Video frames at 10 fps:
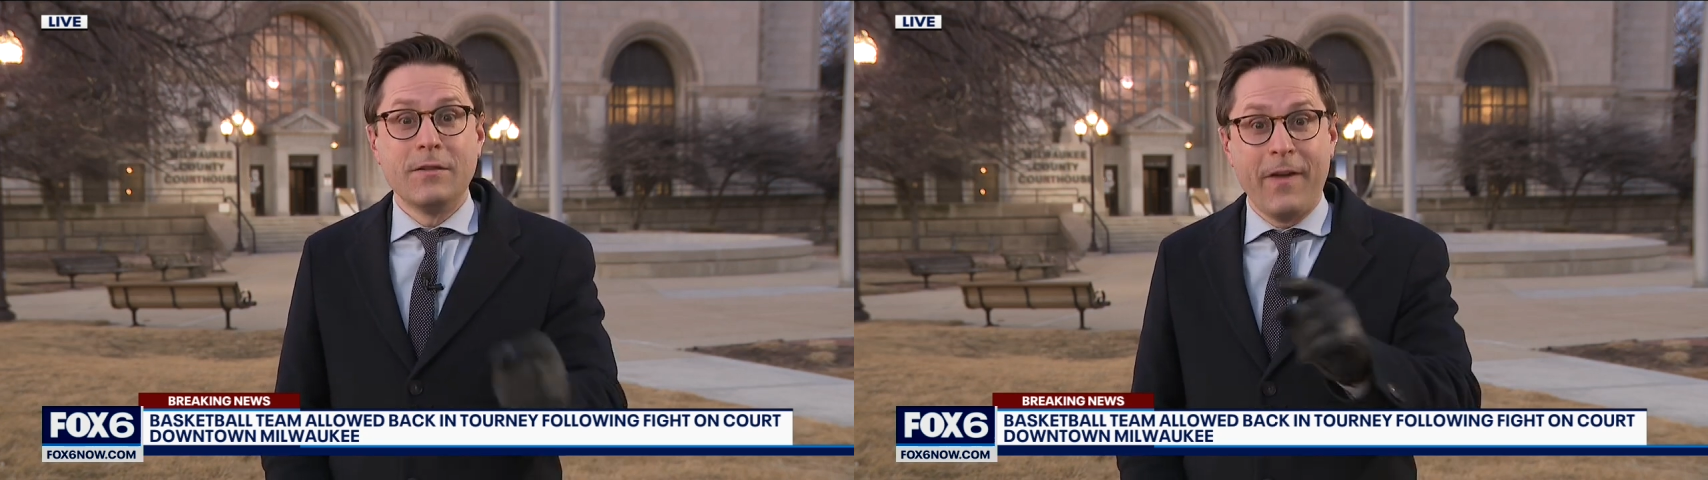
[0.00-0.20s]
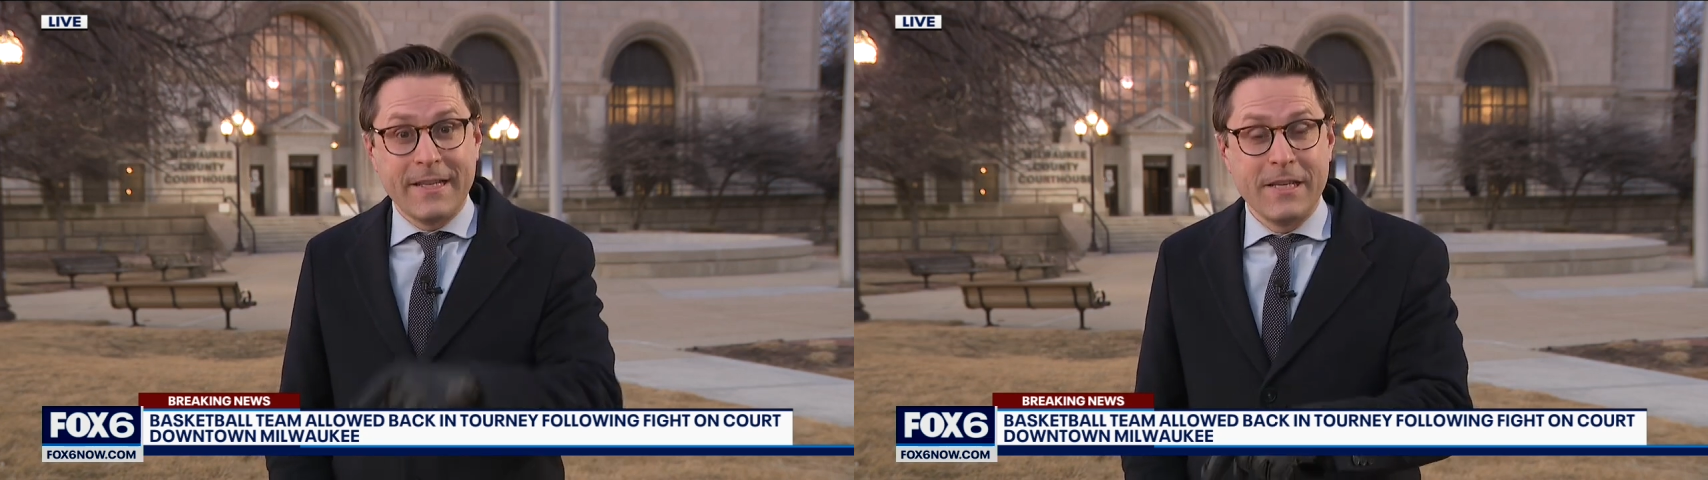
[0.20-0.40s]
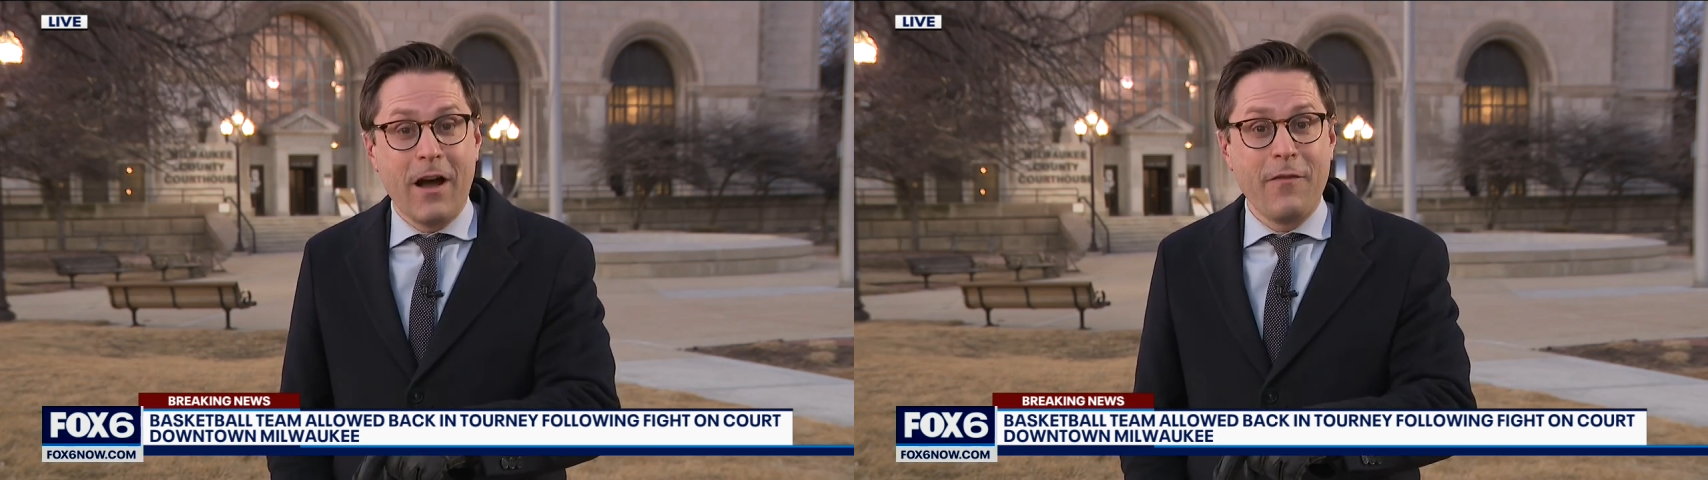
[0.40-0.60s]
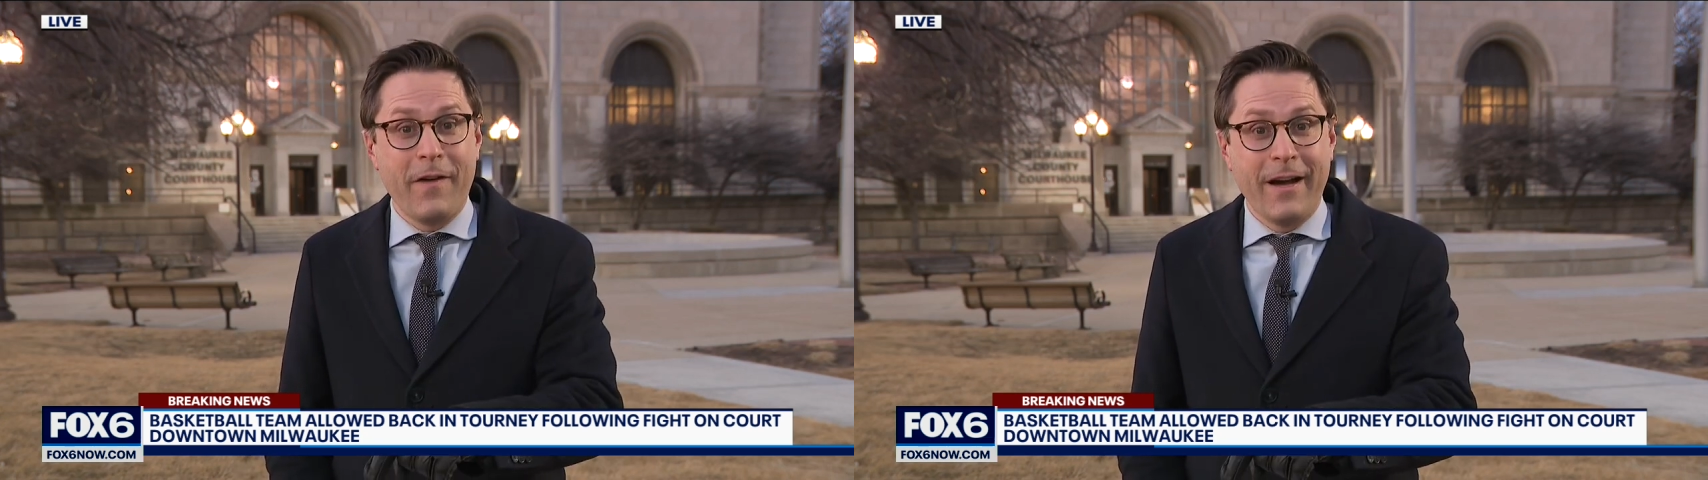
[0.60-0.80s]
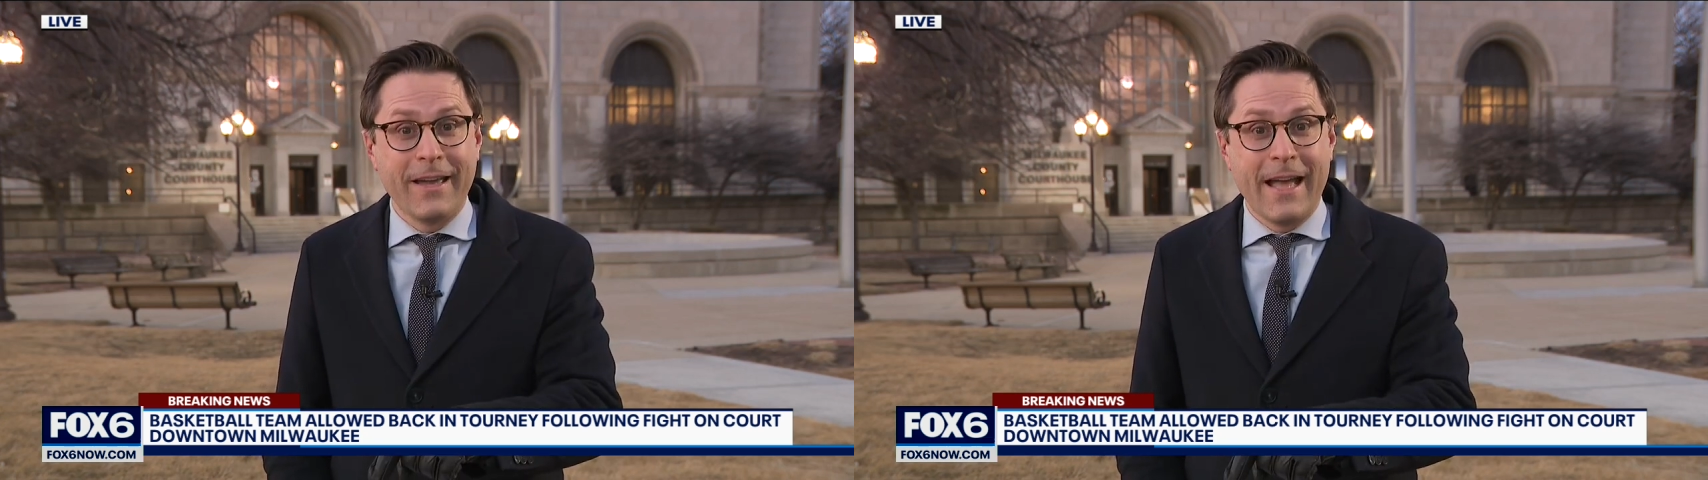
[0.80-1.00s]
facing off
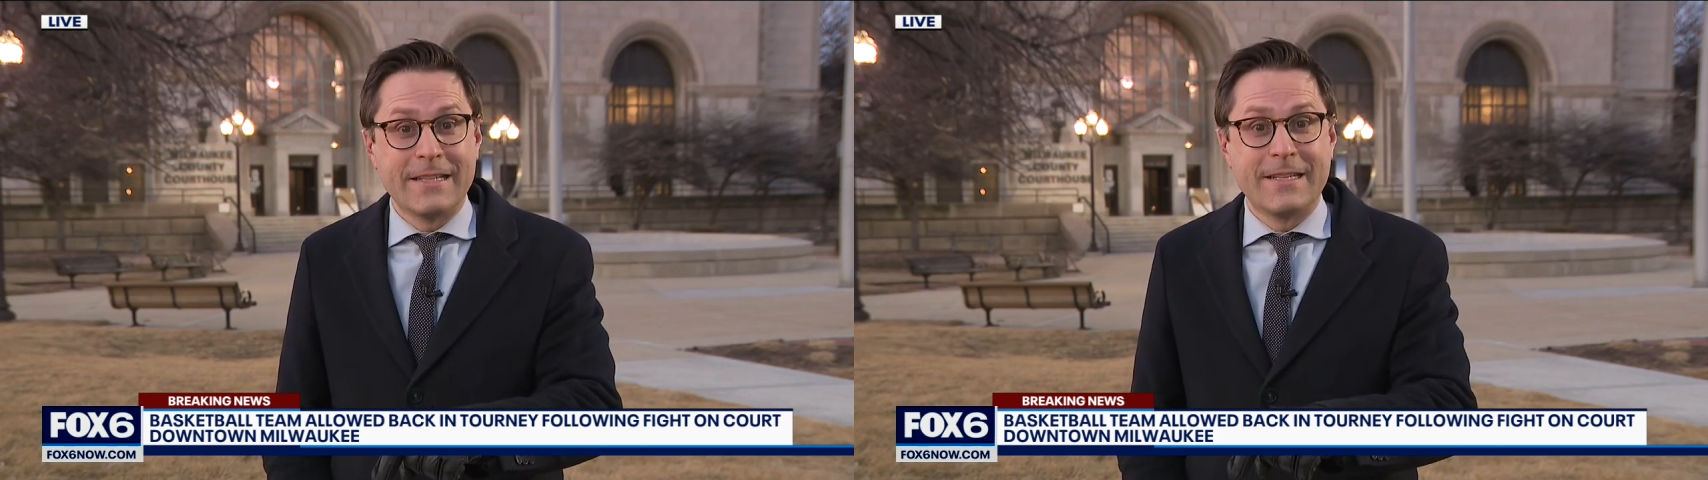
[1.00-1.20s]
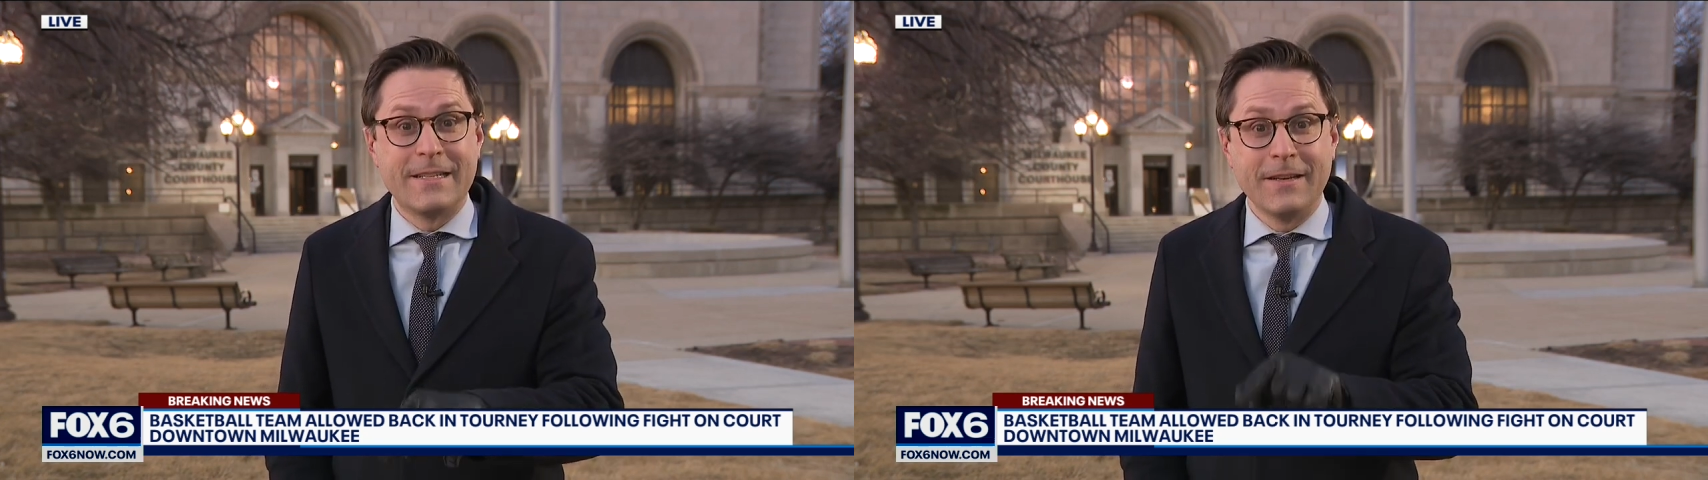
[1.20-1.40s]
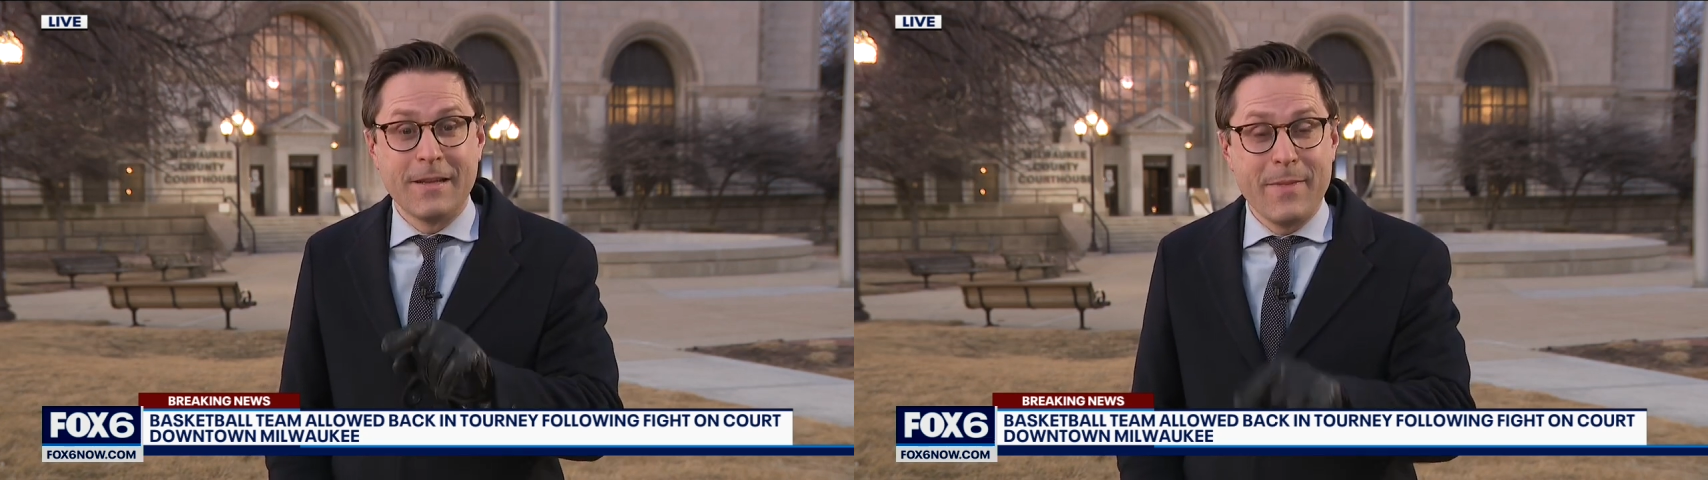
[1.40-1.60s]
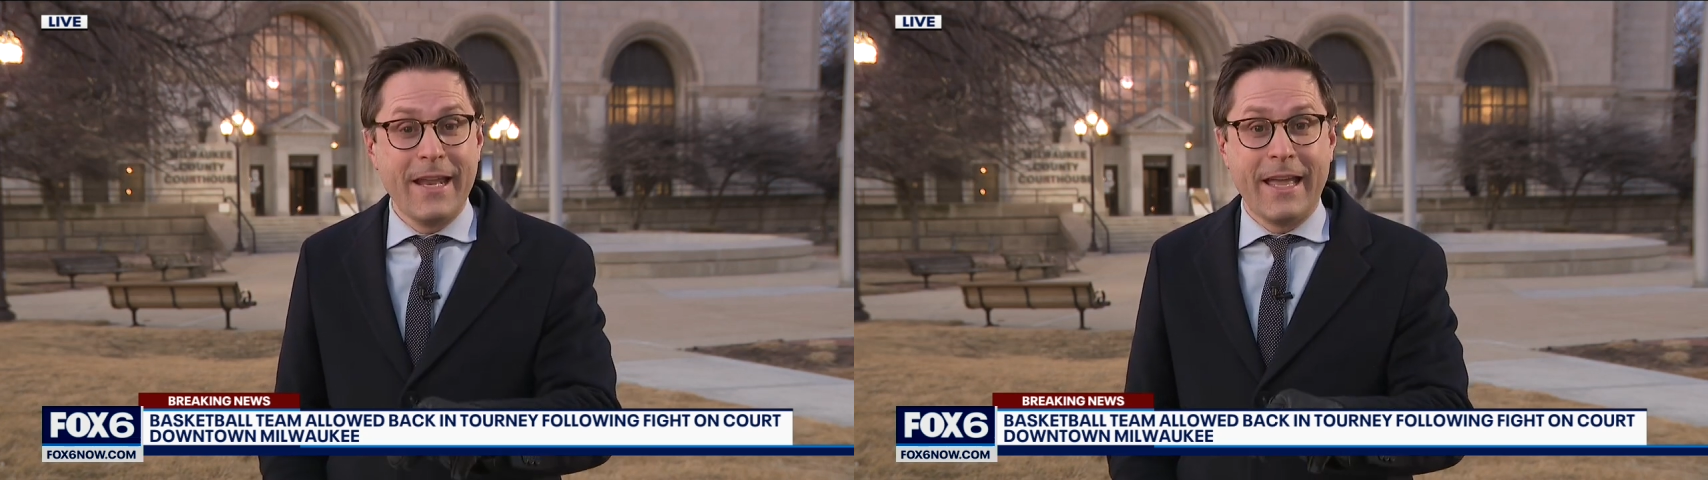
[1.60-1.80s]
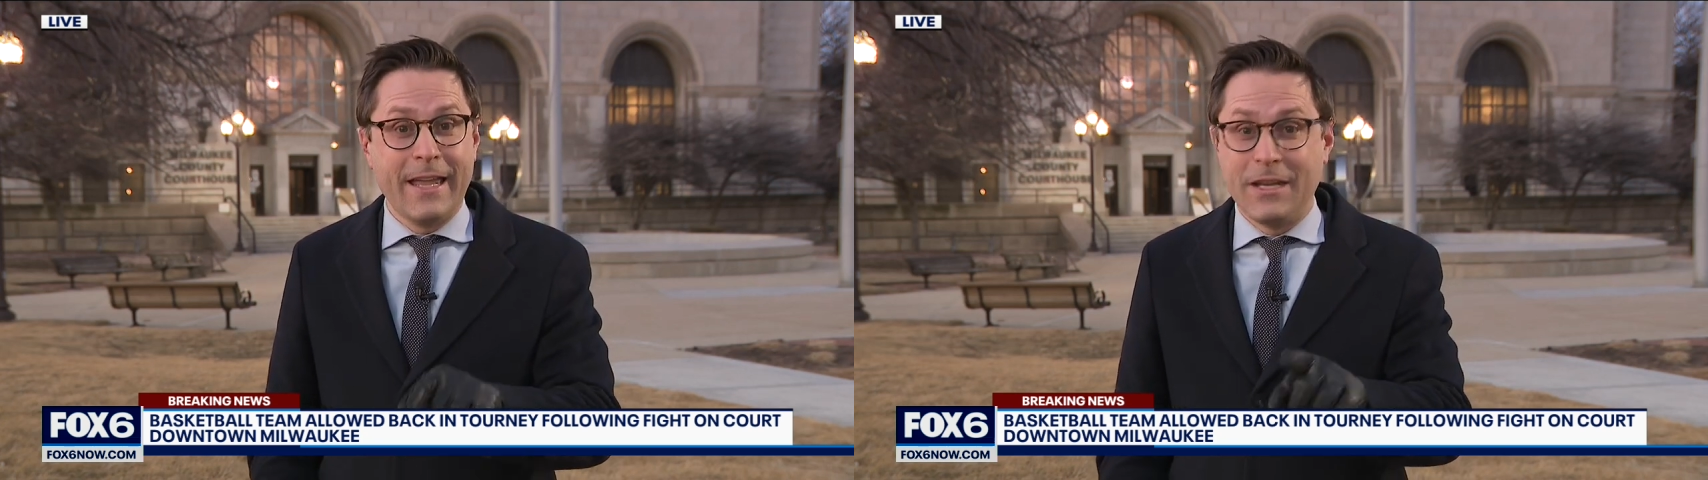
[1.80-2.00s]
against
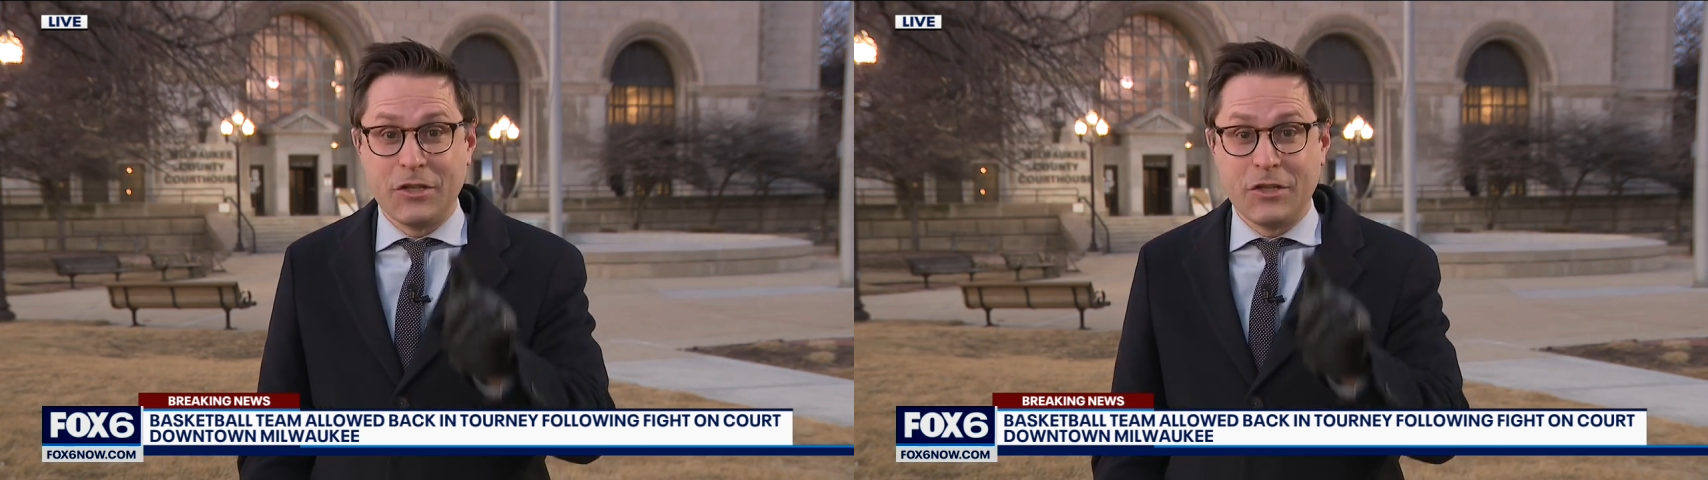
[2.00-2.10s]
Dominican in